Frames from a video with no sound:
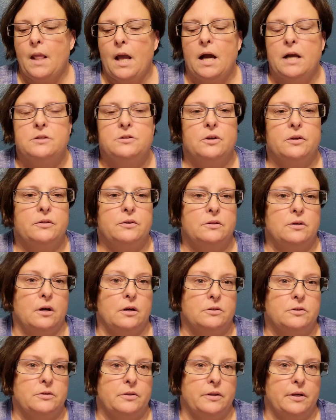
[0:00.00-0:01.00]
I took the
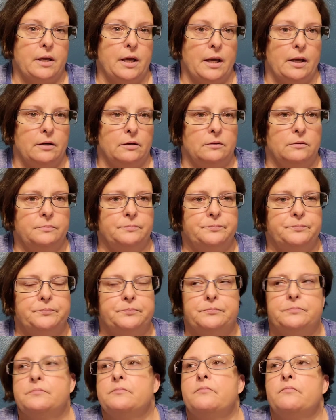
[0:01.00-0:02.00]
dogs to the kennel,
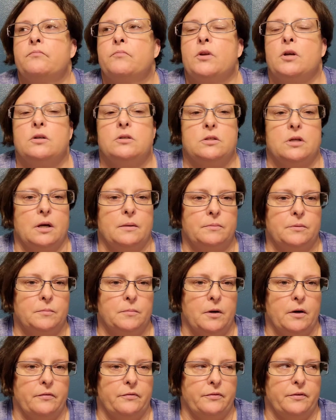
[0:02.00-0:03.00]
dropped them
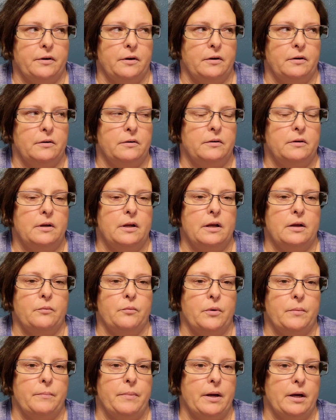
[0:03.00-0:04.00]
off there, and
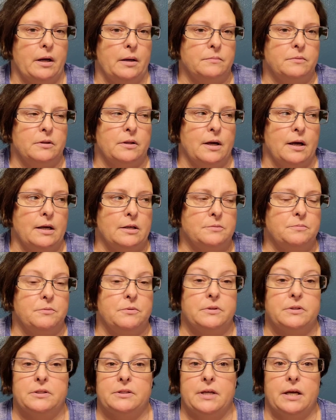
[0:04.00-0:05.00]
went back up to the
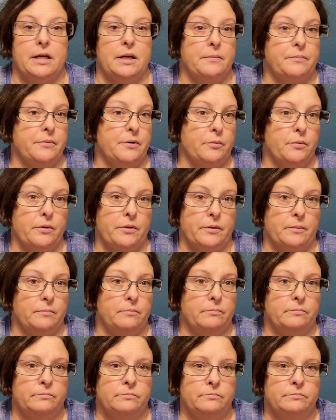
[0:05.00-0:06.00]
hospital and stayed up there with
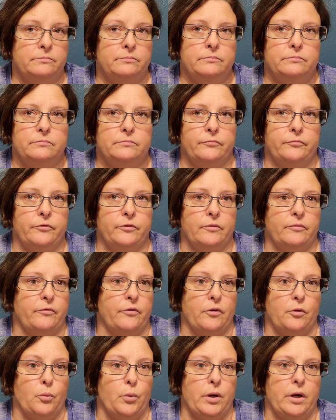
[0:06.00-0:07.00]
them
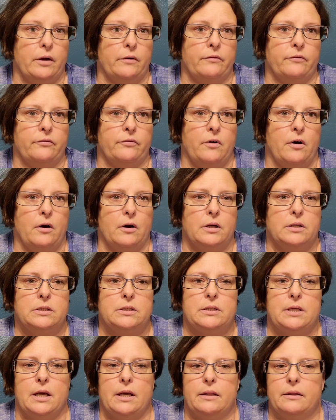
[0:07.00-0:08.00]
for the week of
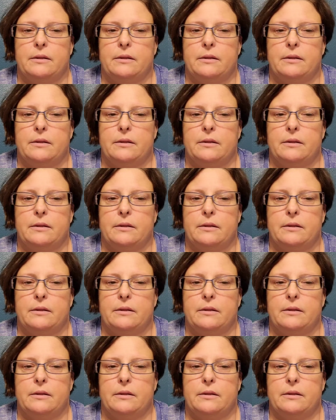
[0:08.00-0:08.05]
August